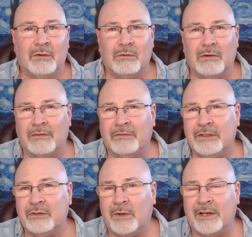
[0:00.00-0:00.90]

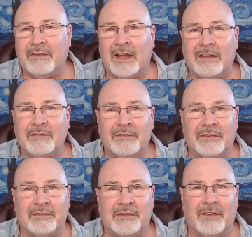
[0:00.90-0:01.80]
roughly 25 to
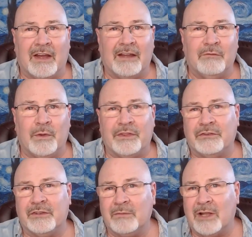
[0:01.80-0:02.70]
55 with
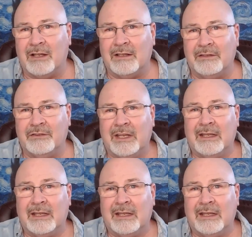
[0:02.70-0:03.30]
some college